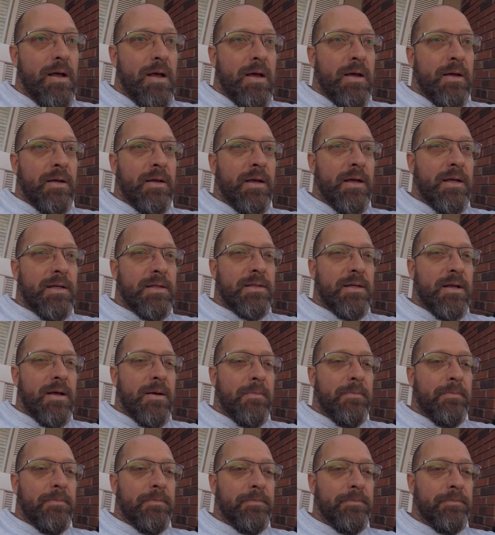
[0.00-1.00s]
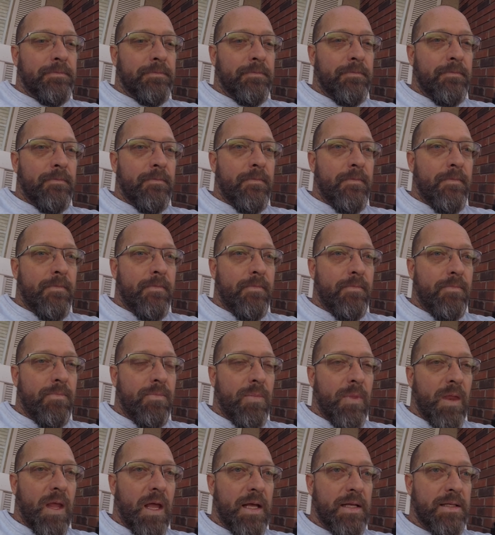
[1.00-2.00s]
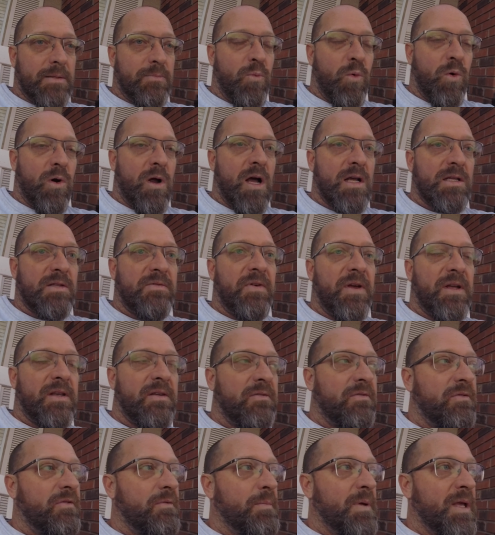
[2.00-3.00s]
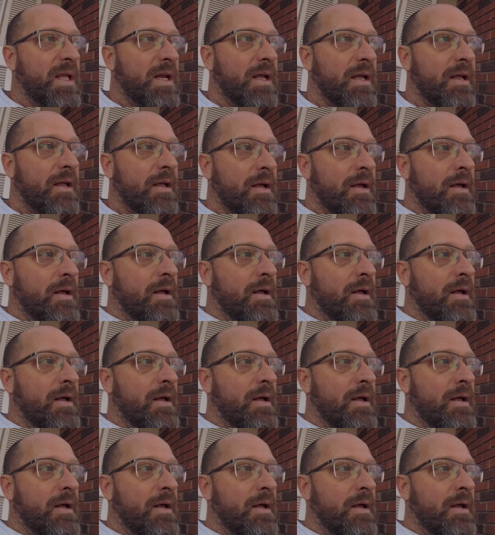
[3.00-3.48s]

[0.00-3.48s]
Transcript: because it's more cost effective for me to